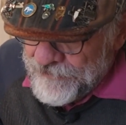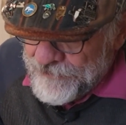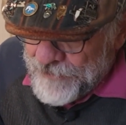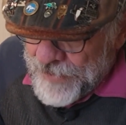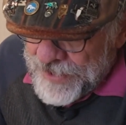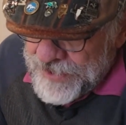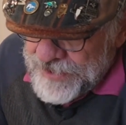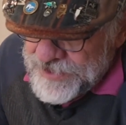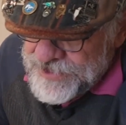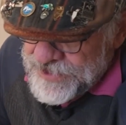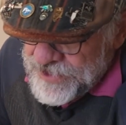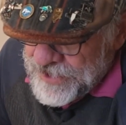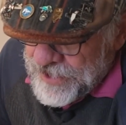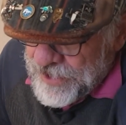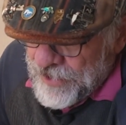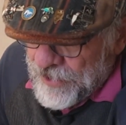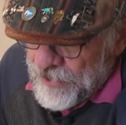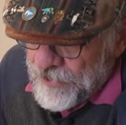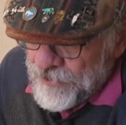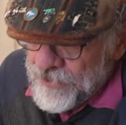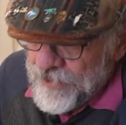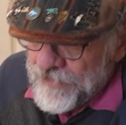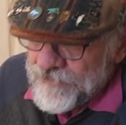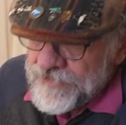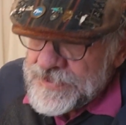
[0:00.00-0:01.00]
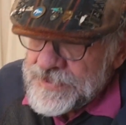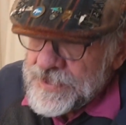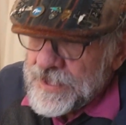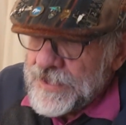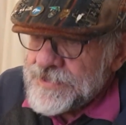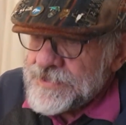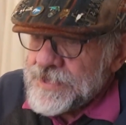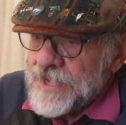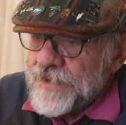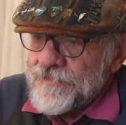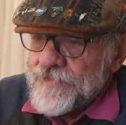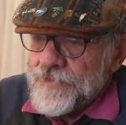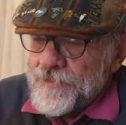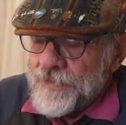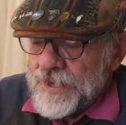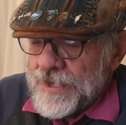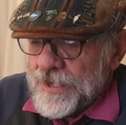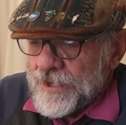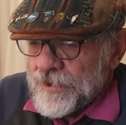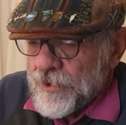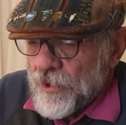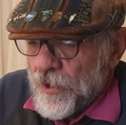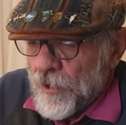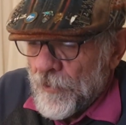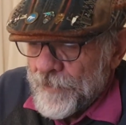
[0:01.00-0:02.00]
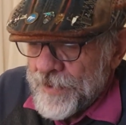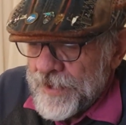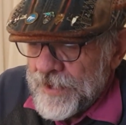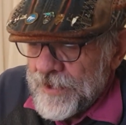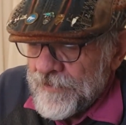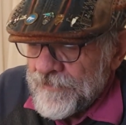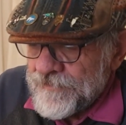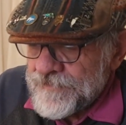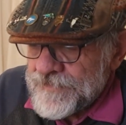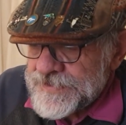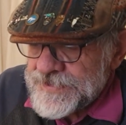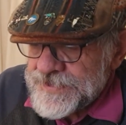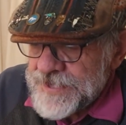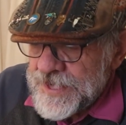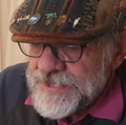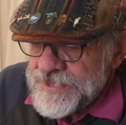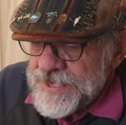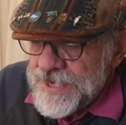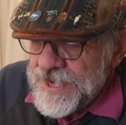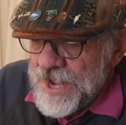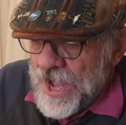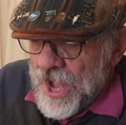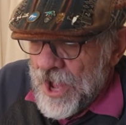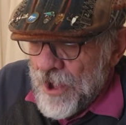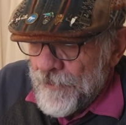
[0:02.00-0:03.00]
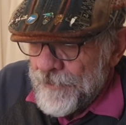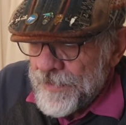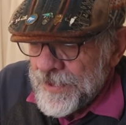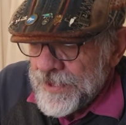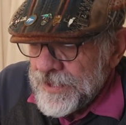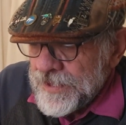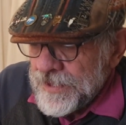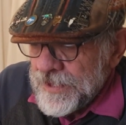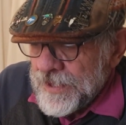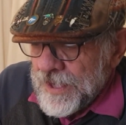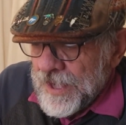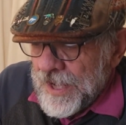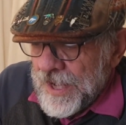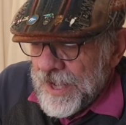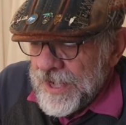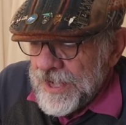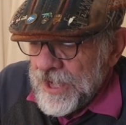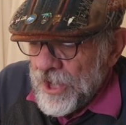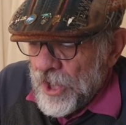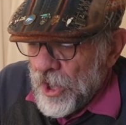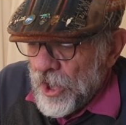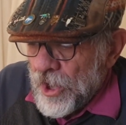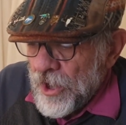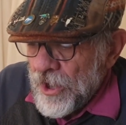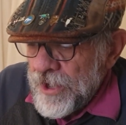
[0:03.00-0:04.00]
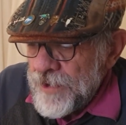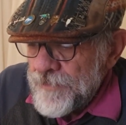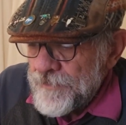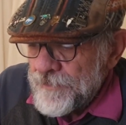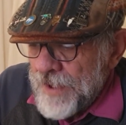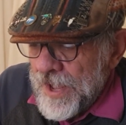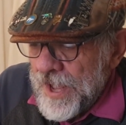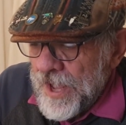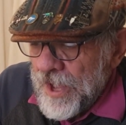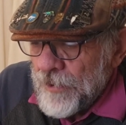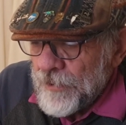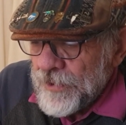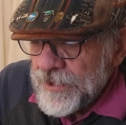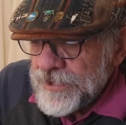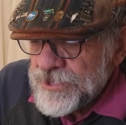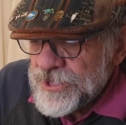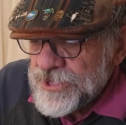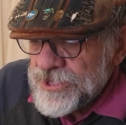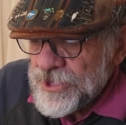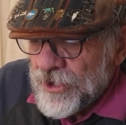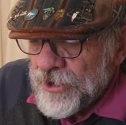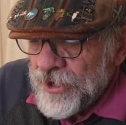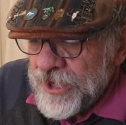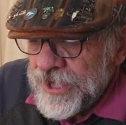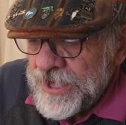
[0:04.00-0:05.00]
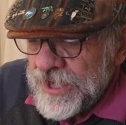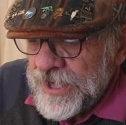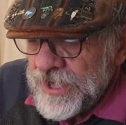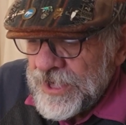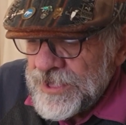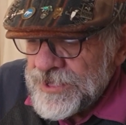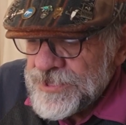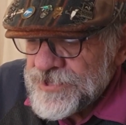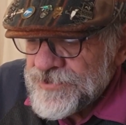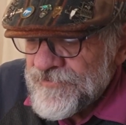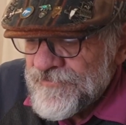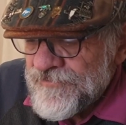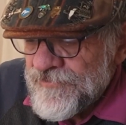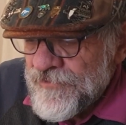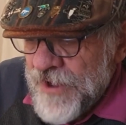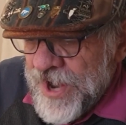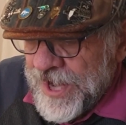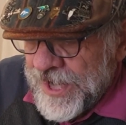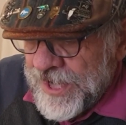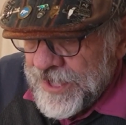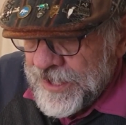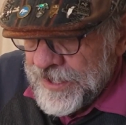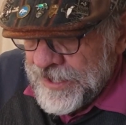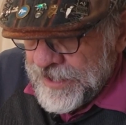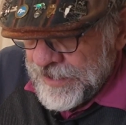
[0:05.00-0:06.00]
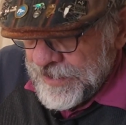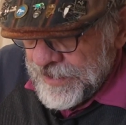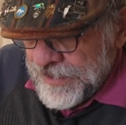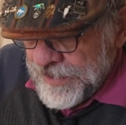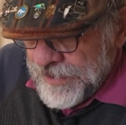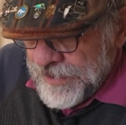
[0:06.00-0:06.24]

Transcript: I've managed to get hold of, he's given me a copy of setting up a high power Chinese rig.